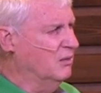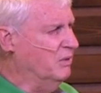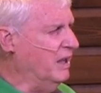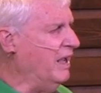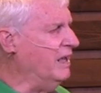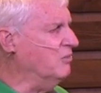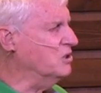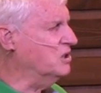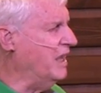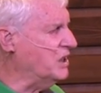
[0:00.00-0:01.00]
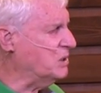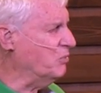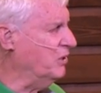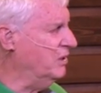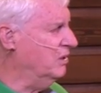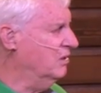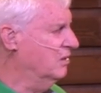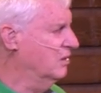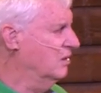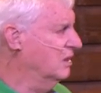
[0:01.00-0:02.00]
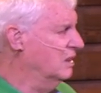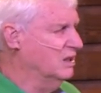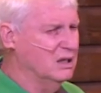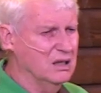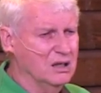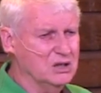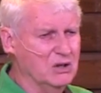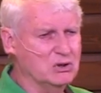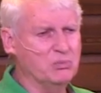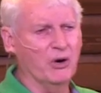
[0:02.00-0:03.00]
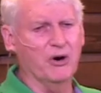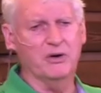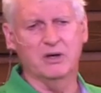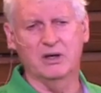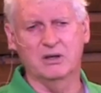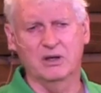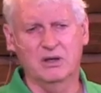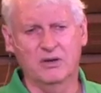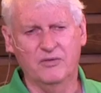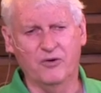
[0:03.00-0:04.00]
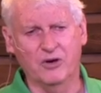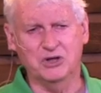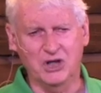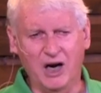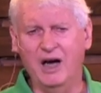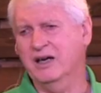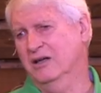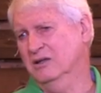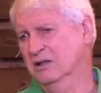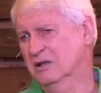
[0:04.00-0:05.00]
But Hannah was desperate. She was burdened for a child.